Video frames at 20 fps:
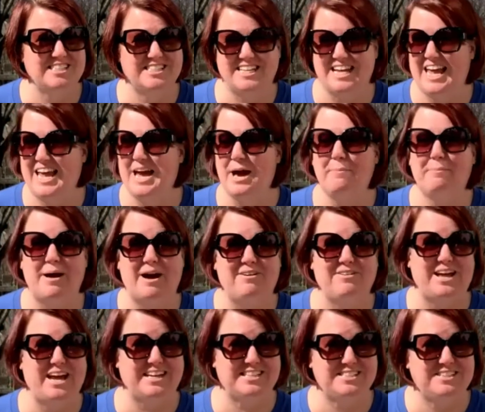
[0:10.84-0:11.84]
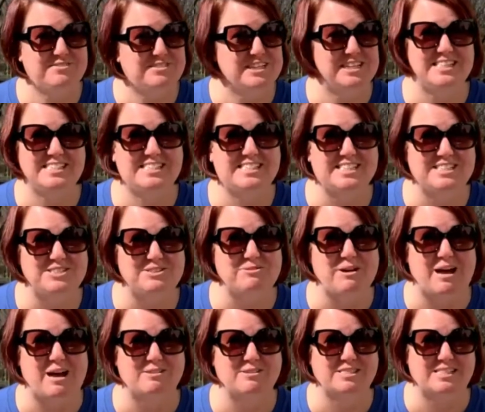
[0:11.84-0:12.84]
today about activities to do
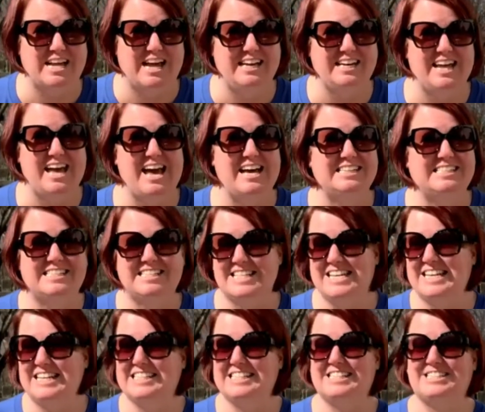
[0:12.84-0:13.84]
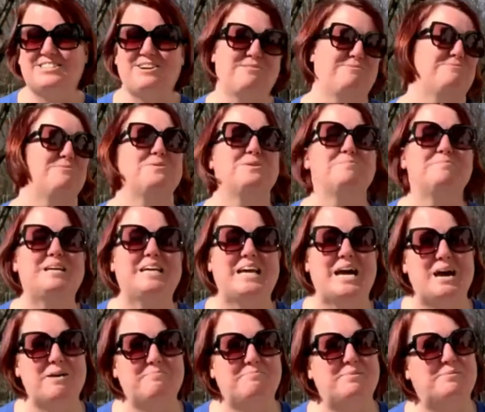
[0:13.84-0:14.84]
outside. As things start warming
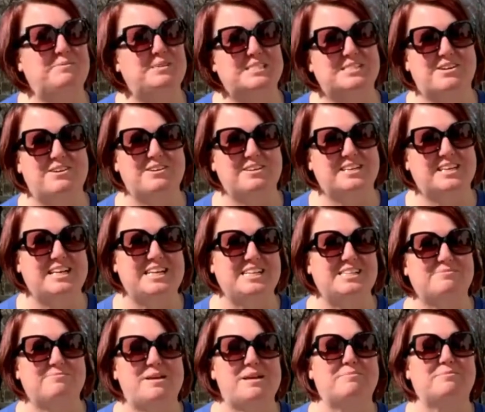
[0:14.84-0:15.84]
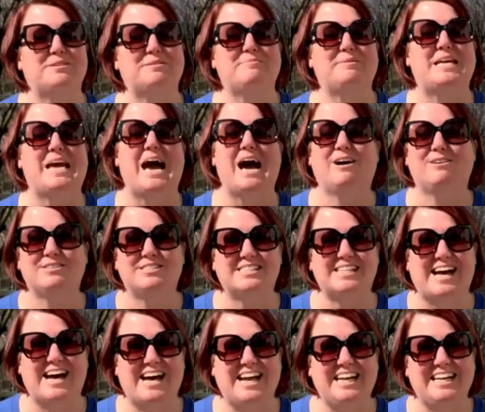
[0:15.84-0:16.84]
up and we start getting to be able to be
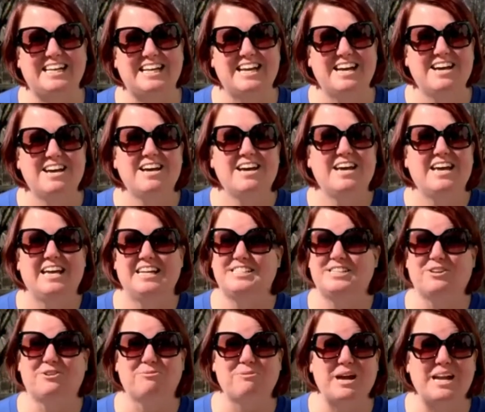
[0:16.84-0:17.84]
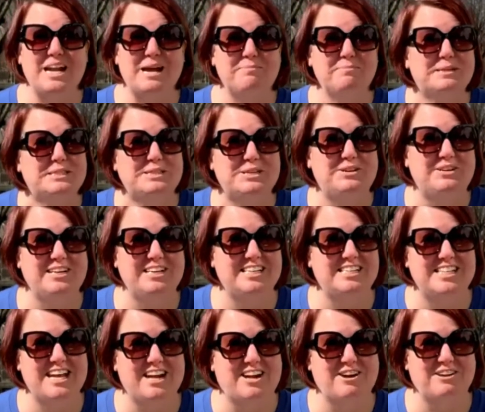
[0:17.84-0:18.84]
outside, it's a great opportunity to
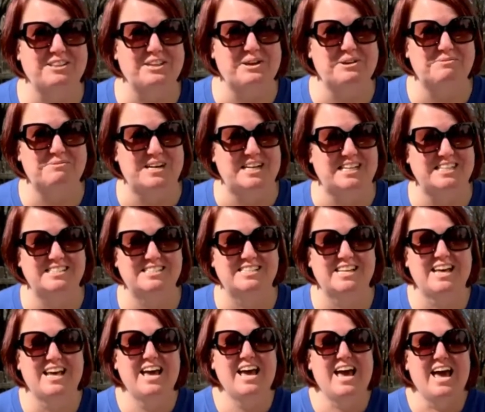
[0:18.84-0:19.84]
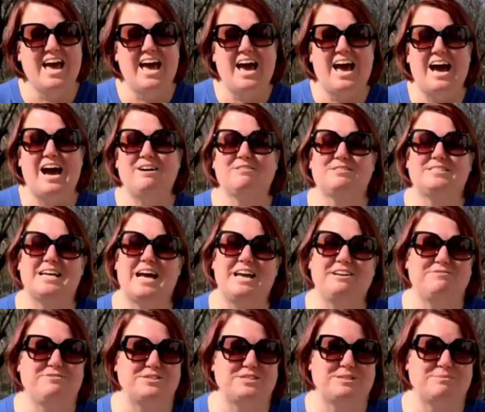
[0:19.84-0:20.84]
take our little ones
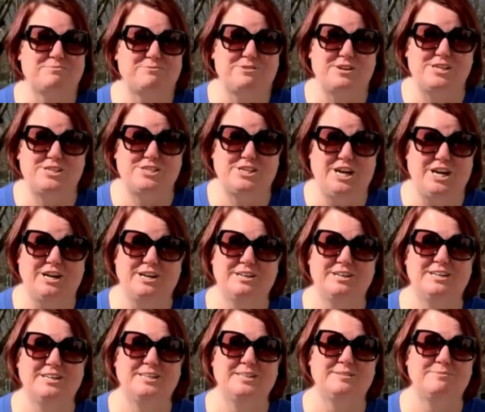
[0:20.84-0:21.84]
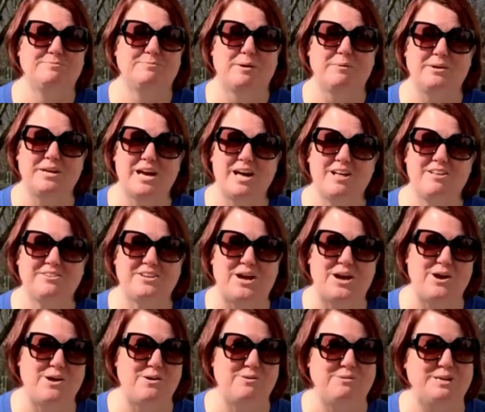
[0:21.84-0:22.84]
outside for some fresh air. But we all
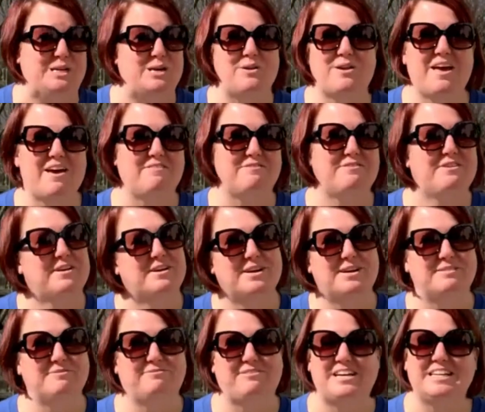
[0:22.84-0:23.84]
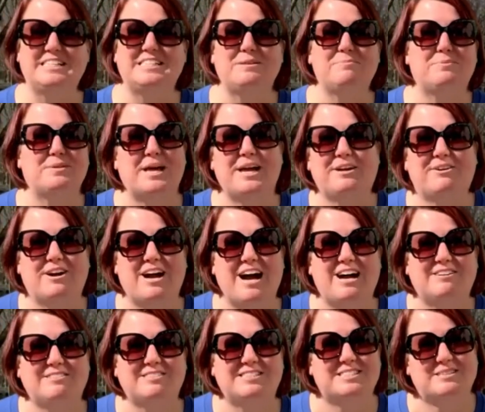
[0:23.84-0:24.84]
know we don't have fancy
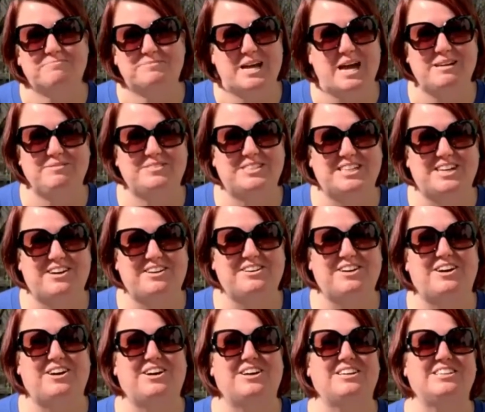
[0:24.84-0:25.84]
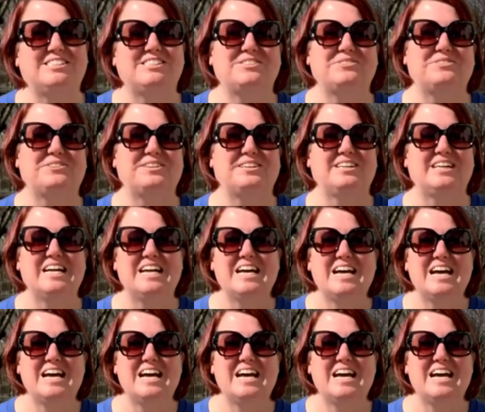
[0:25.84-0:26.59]
playgrounds sometimes in our yards or